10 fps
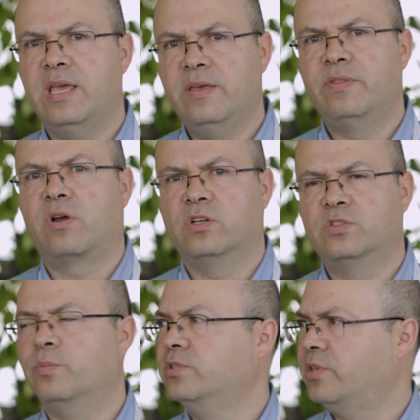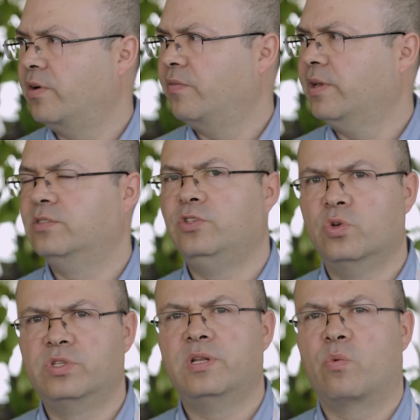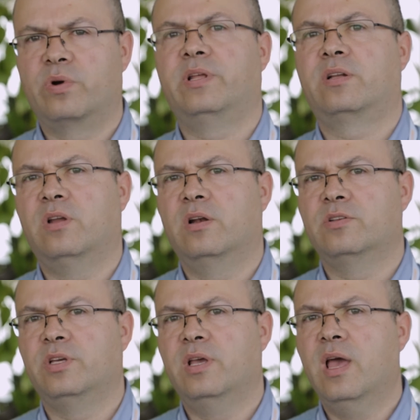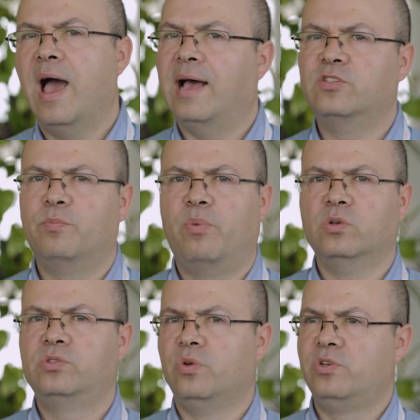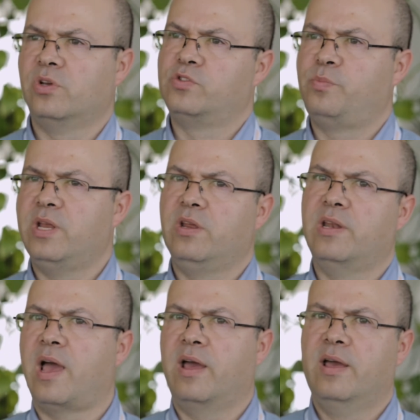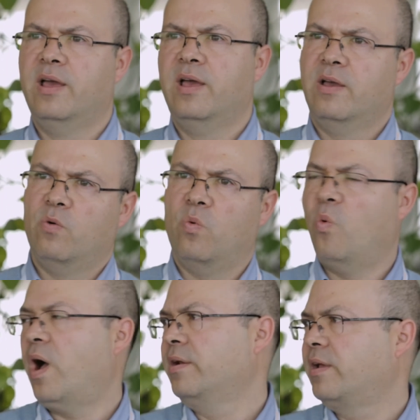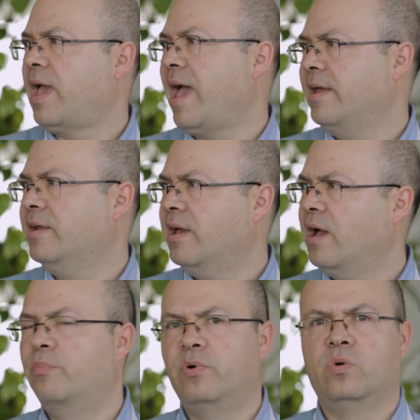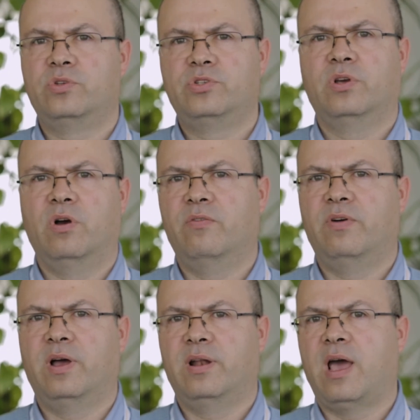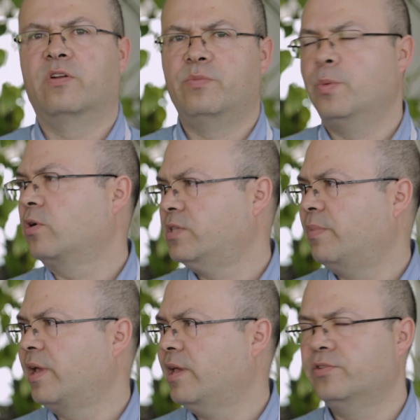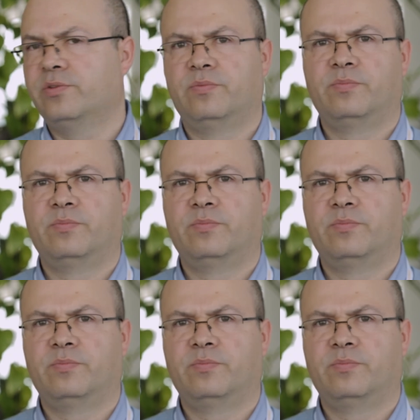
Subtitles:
in the customer service using our technology, as opposed to just being in a one-can approach of an out-of-the-box application.